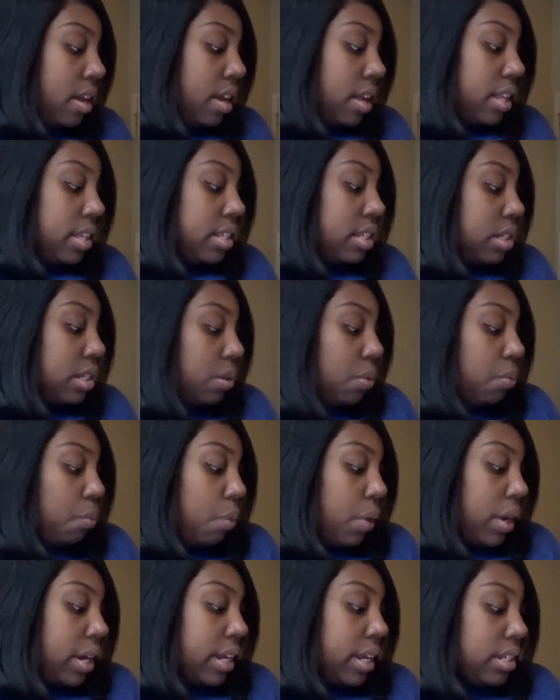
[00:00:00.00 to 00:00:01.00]
This is
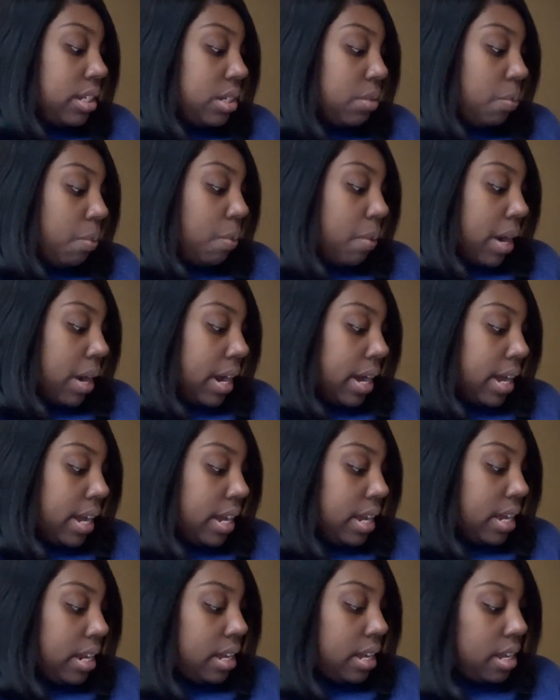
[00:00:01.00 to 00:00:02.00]
1 inch
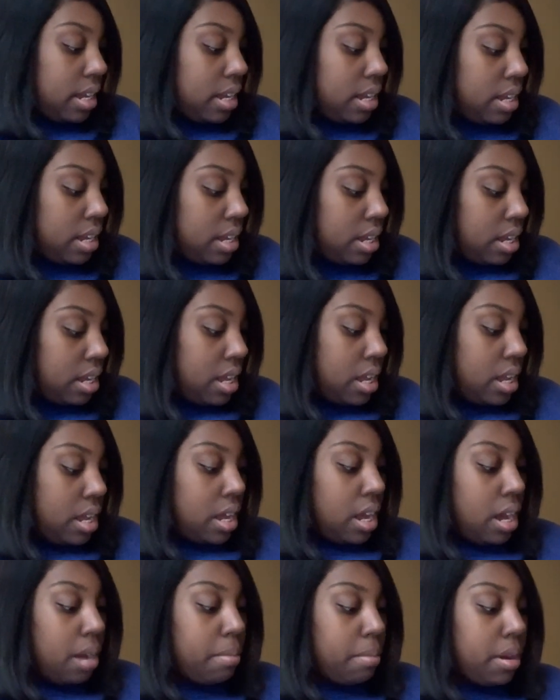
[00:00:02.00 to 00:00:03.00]
wide.
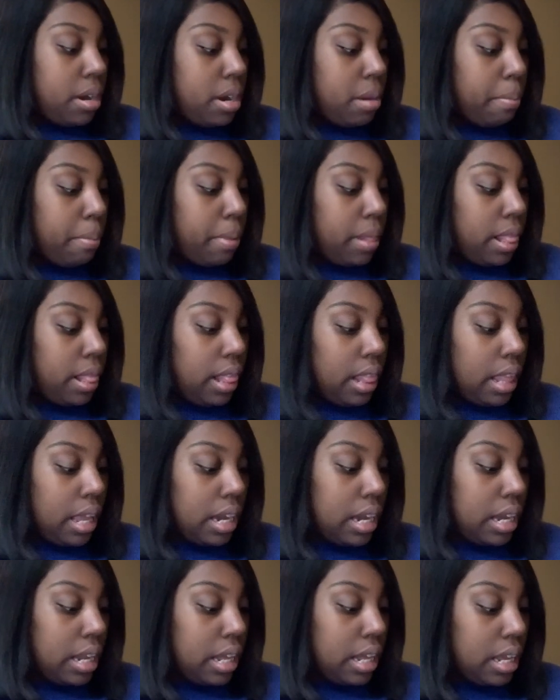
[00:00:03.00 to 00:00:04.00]
I'm gonna
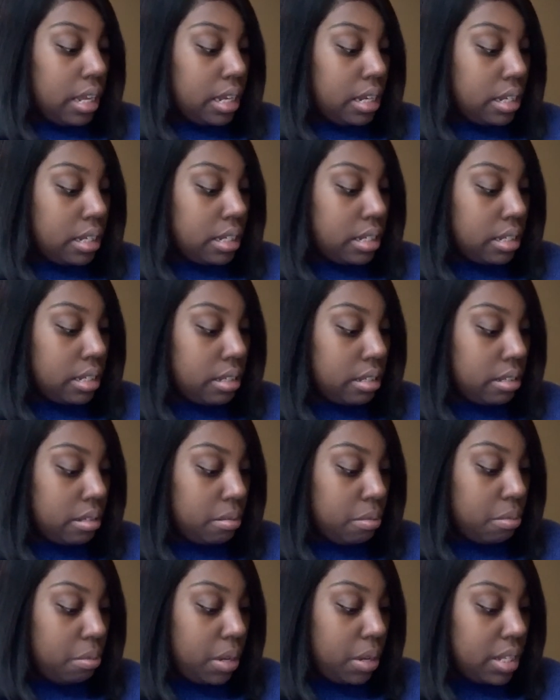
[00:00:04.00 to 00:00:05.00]
plug it in.
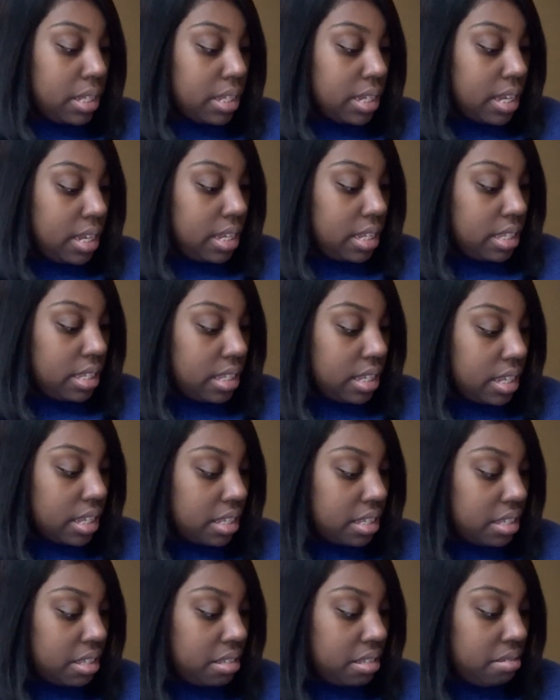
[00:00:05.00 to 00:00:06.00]
What is
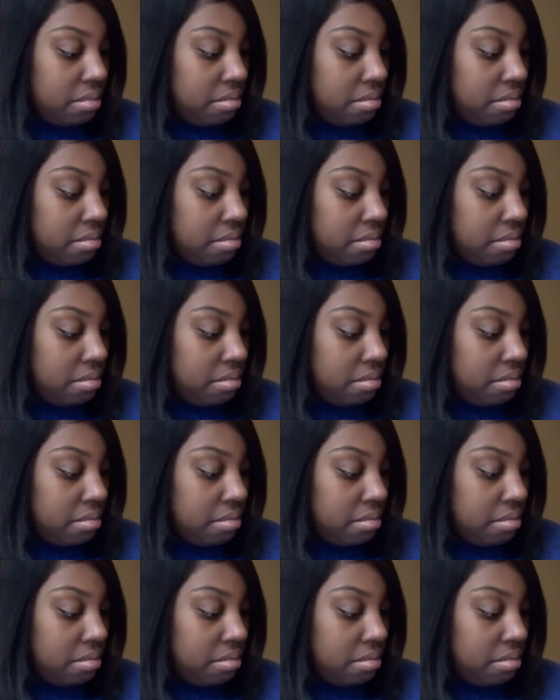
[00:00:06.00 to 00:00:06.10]
this?